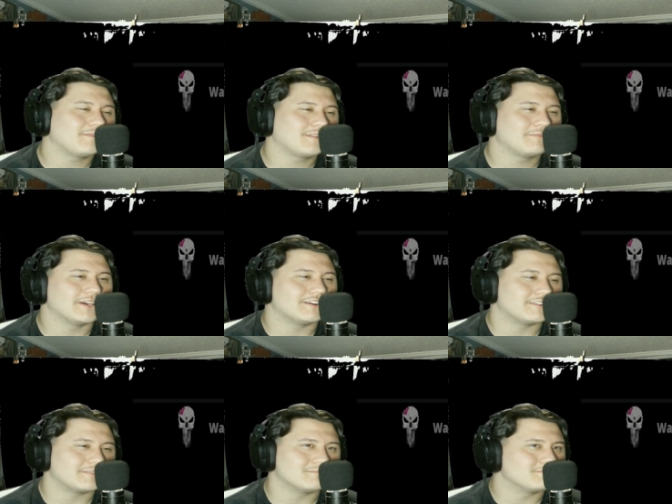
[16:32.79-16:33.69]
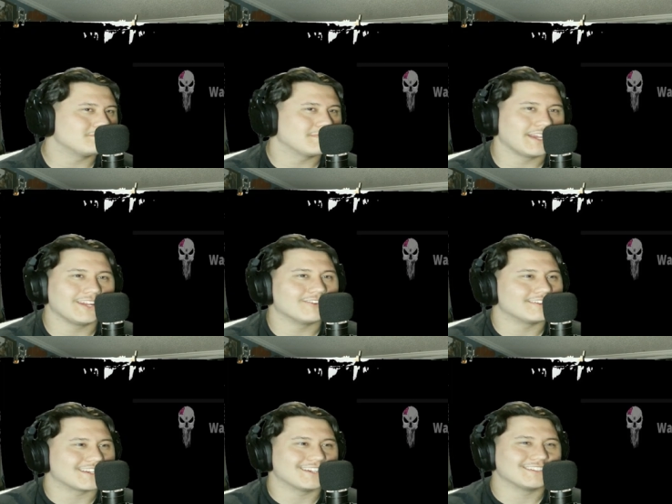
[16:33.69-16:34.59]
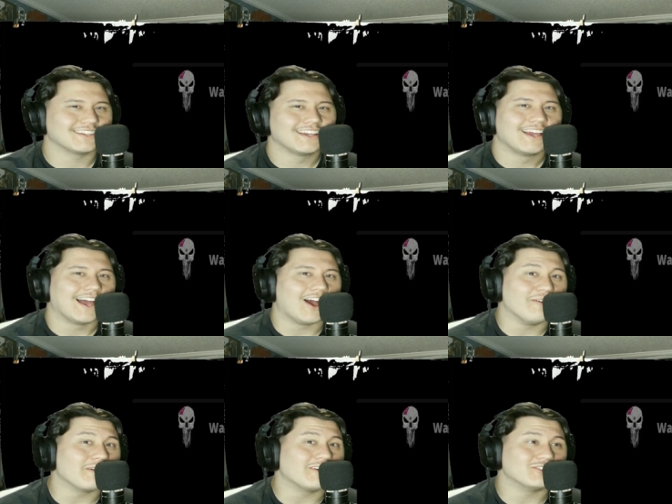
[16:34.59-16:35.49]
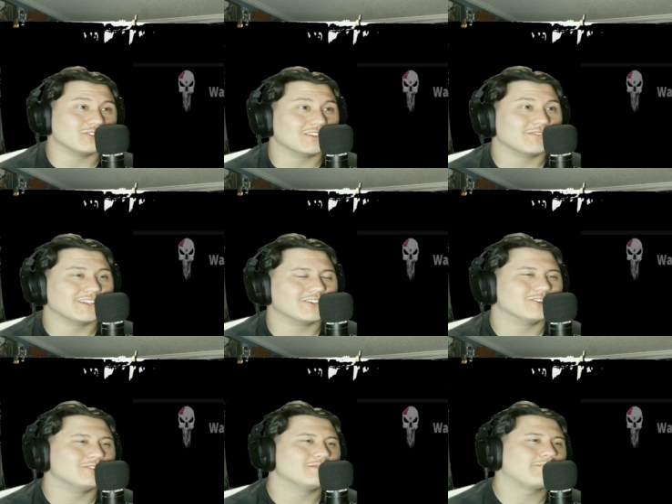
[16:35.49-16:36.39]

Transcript: But um, anyways, guys, I hope y'all enjoyed this video.